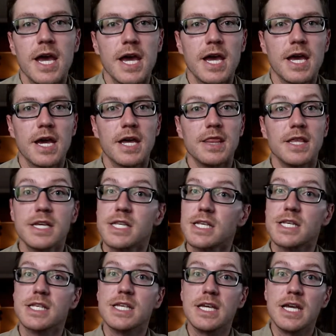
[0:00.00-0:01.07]
And this
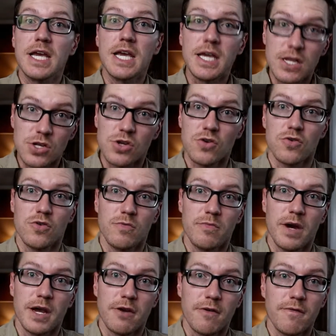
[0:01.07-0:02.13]
is the internal
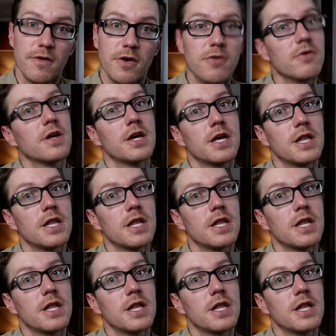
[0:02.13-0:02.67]
microphone.